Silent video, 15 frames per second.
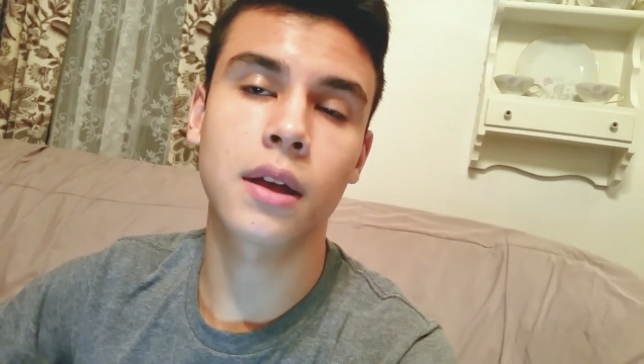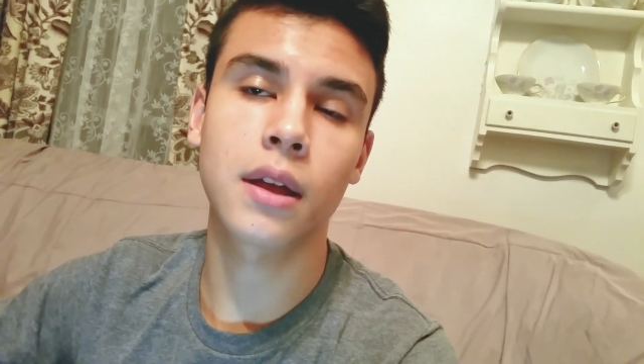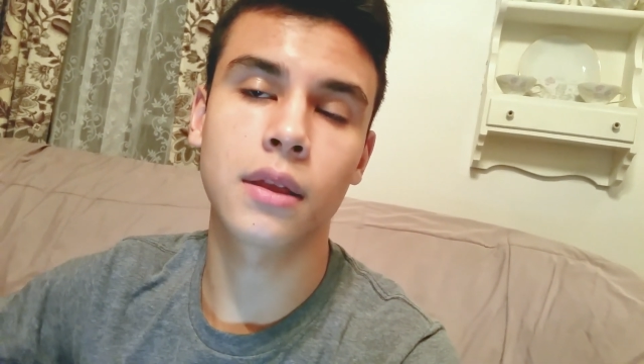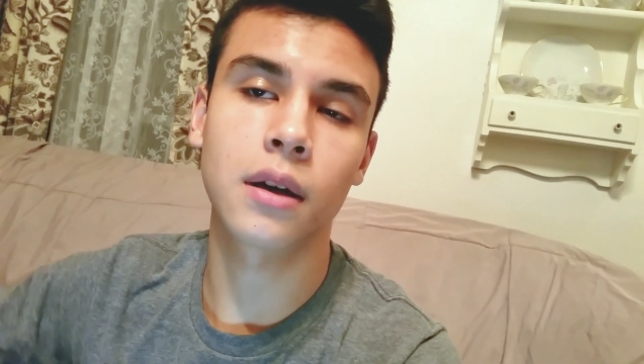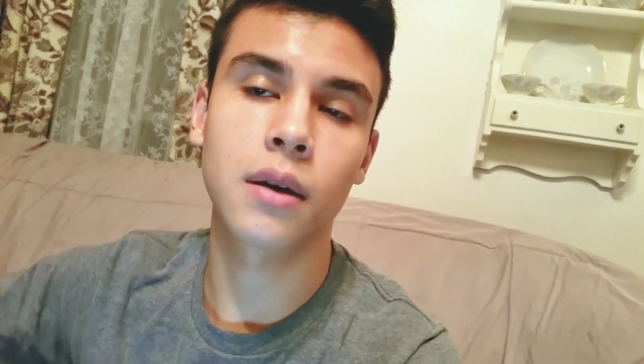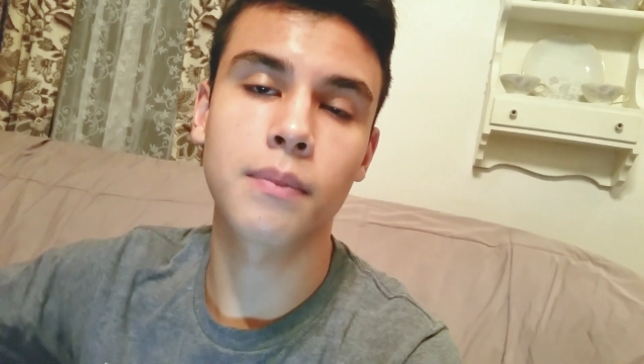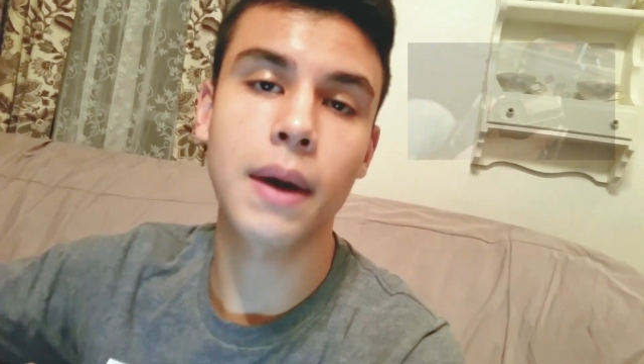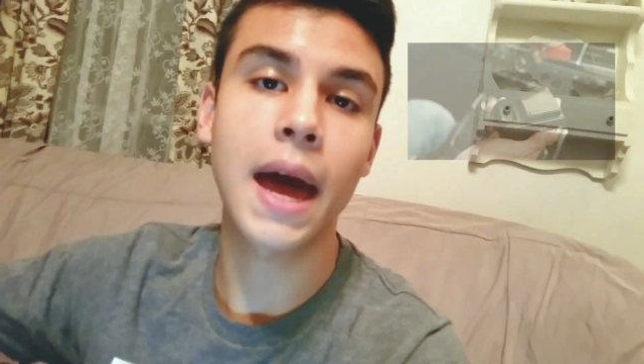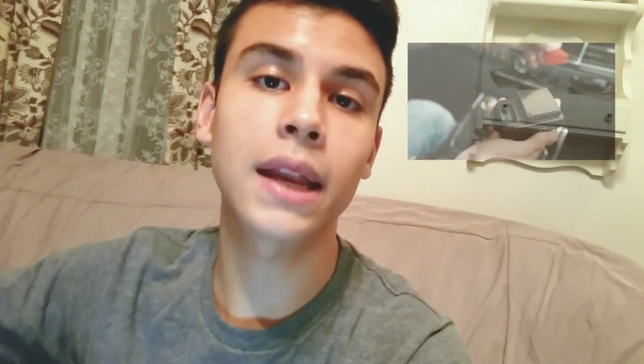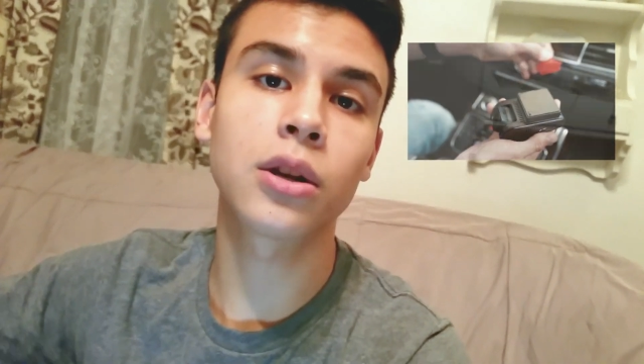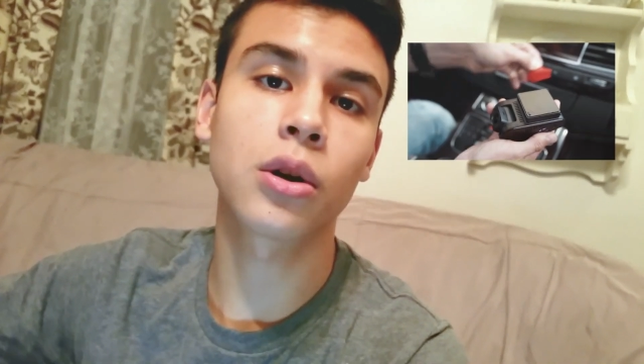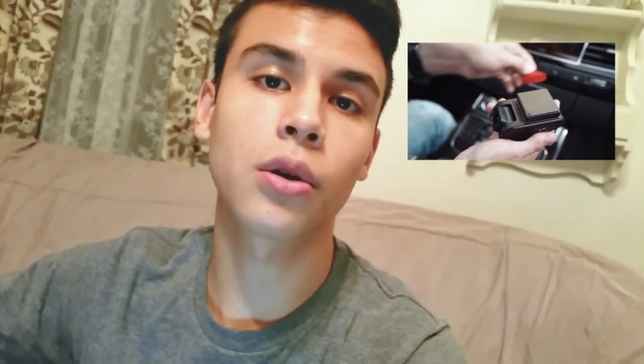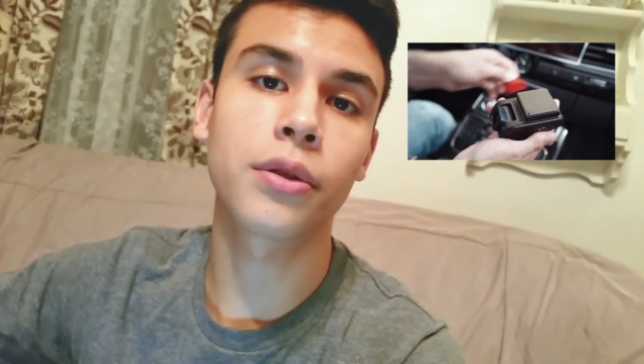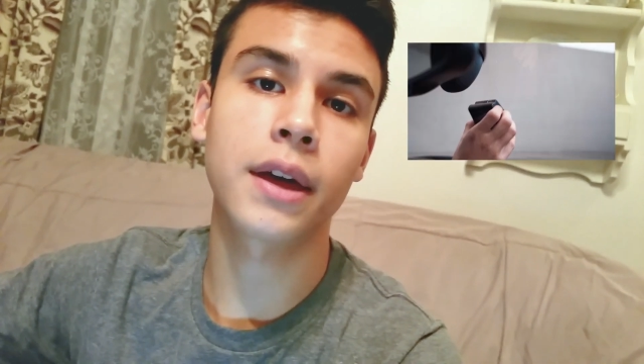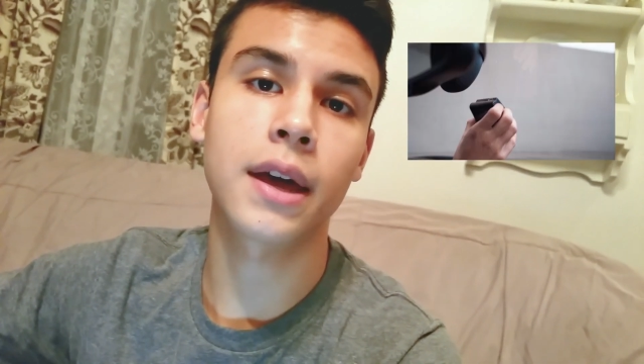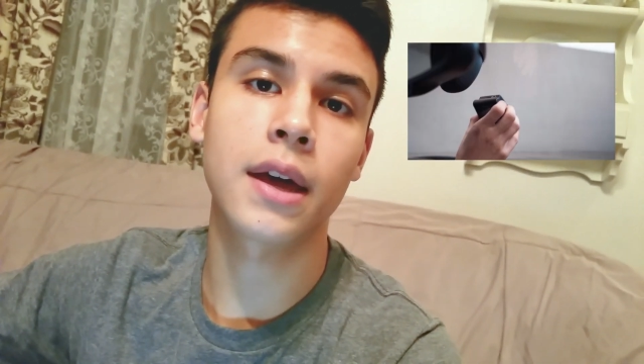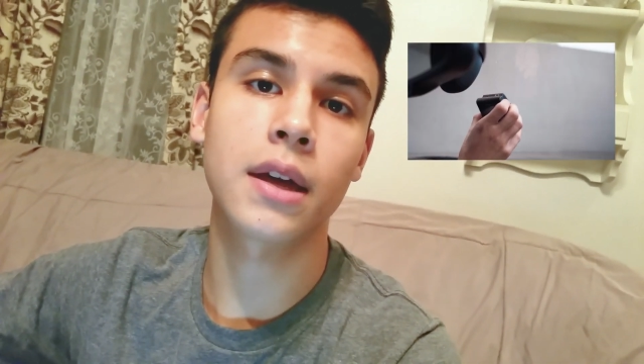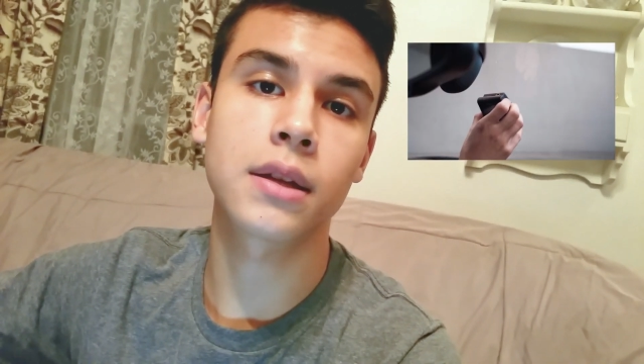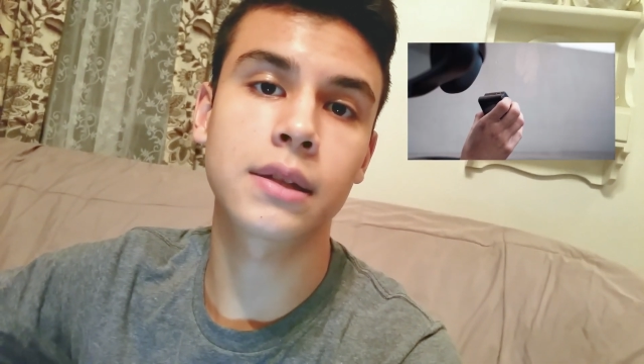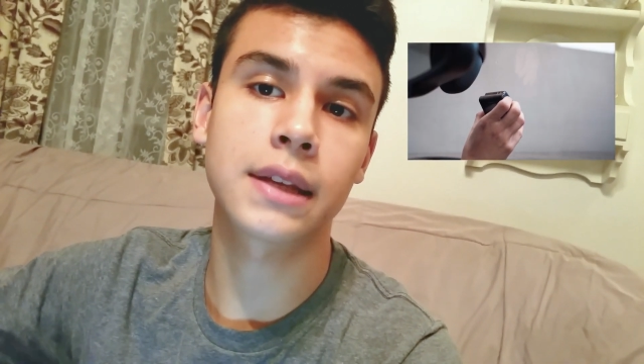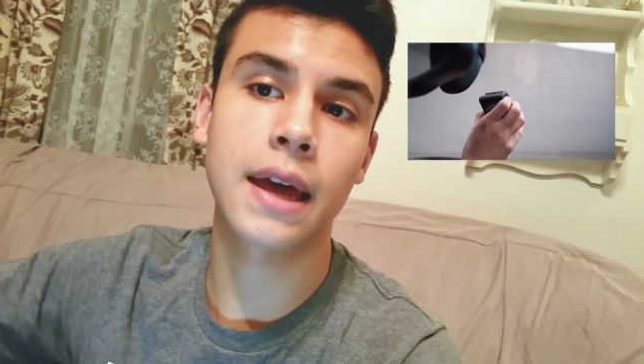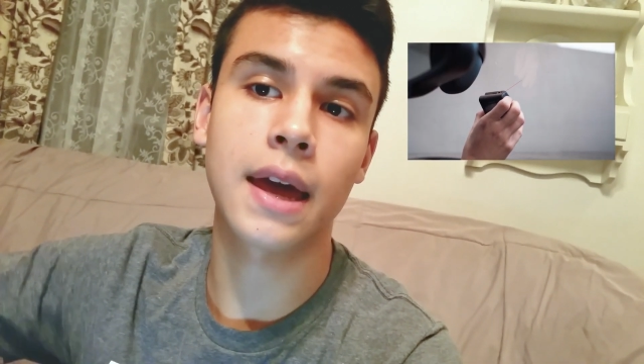in the manual
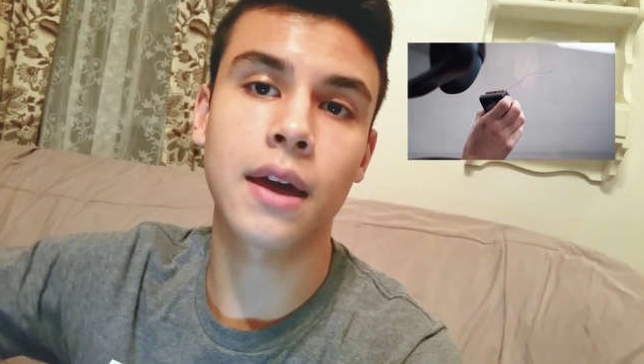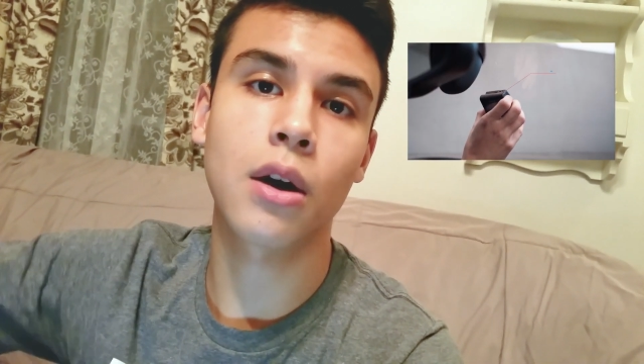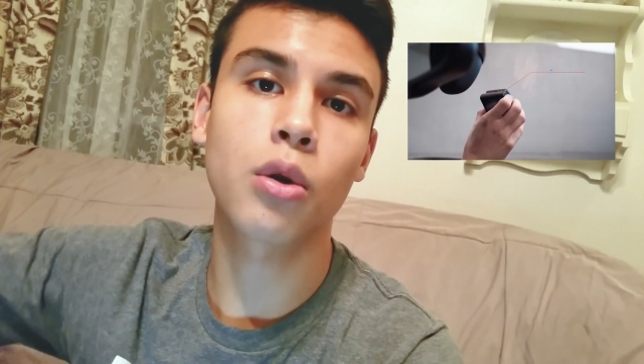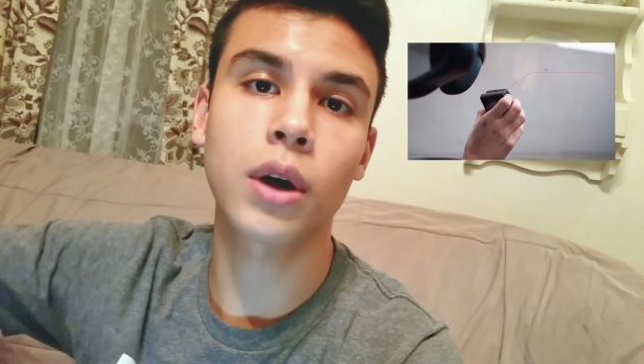they say,